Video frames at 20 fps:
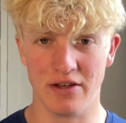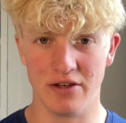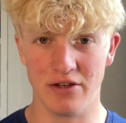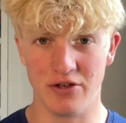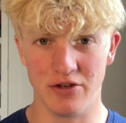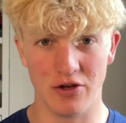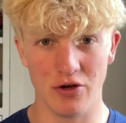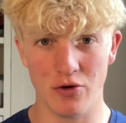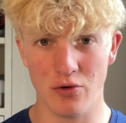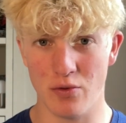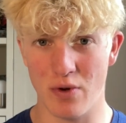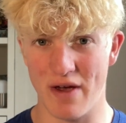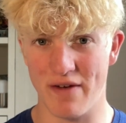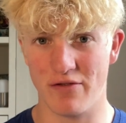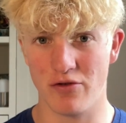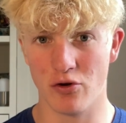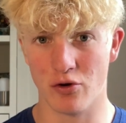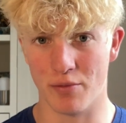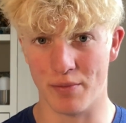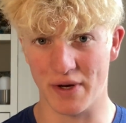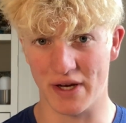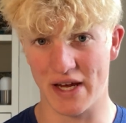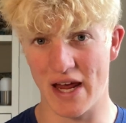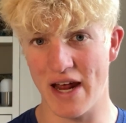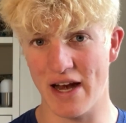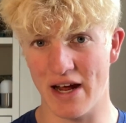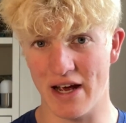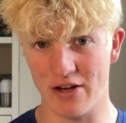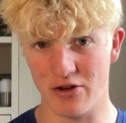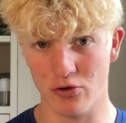you, if you're a
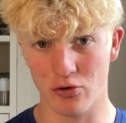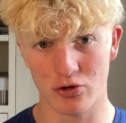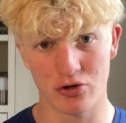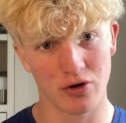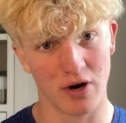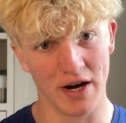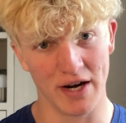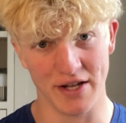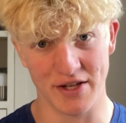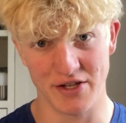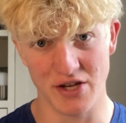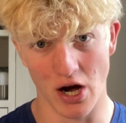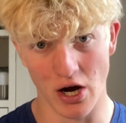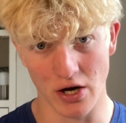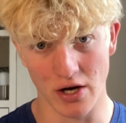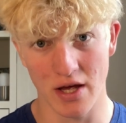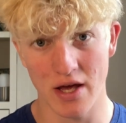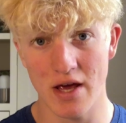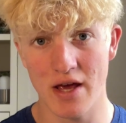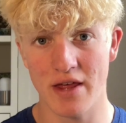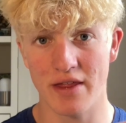beginner and you're trying to dunk,